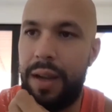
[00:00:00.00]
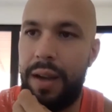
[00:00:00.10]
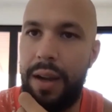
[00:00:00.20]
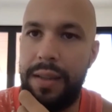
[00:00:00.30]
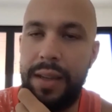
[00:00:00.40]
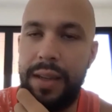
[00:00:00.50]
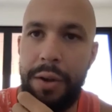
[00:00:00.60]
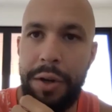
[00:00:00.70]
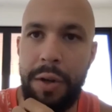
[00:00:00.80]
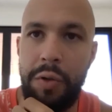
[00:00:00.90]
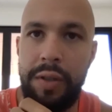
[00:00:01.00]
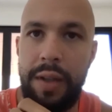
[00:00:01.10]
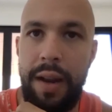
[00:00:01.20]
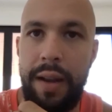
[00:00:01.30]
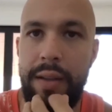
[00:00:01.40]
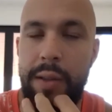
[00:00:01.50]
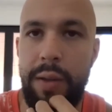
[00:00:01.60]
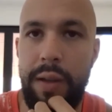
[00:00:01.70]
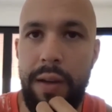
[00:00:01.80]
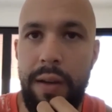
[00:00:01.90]
I see a lot of coaches getting into
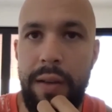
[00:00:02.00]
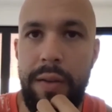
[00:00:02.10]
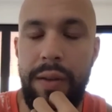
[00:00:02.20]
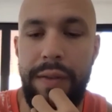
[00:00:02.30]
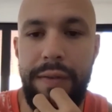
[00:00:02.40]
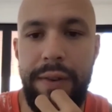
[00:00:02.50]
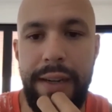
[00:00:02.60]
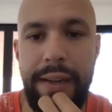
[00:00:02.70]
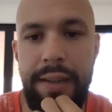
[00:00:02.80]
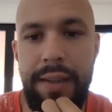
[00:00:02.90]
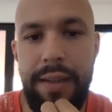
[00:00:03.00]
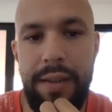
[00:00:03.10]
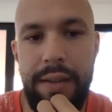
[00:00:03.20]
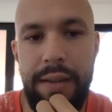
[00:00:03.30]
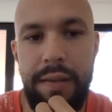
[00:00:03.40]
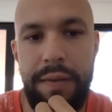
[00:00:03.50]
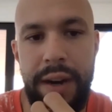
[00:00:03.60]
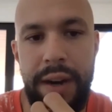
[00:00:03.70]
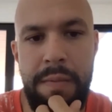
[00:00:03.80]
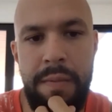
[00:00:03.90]
the friend
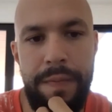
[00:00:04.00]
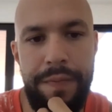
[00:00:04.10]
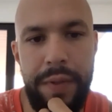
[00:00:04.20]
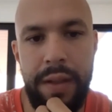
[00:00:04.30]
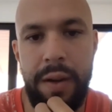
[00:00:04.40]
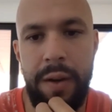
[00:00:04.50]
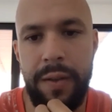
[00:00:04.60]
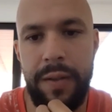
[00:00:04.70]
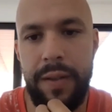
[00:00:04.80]
frame in the calls,